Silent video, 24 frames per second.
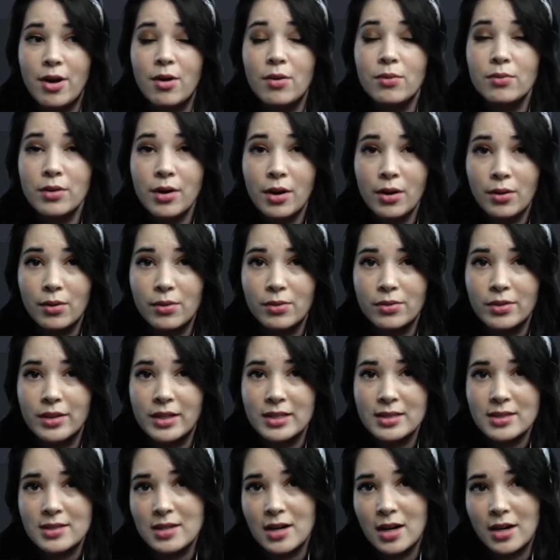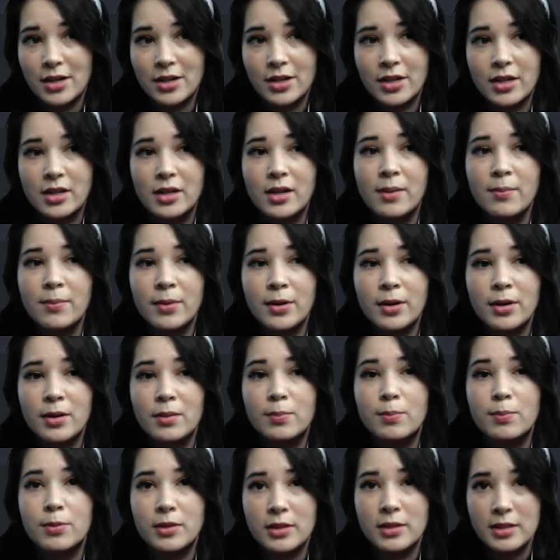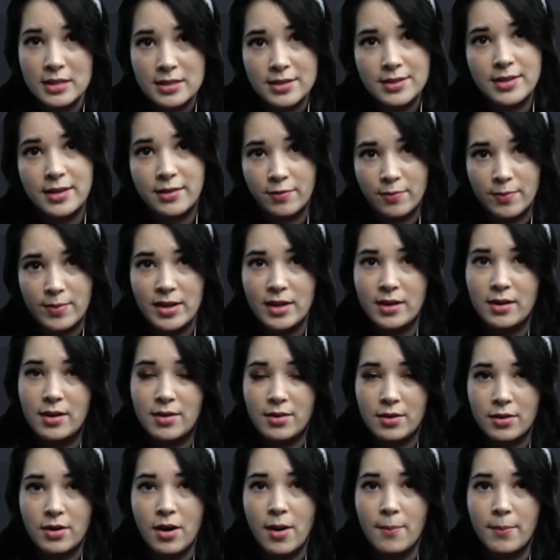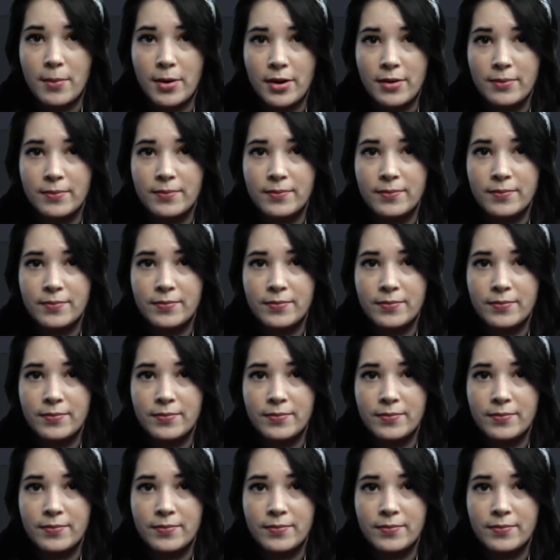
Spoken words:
oh no, that's not a good number. Please give me another number.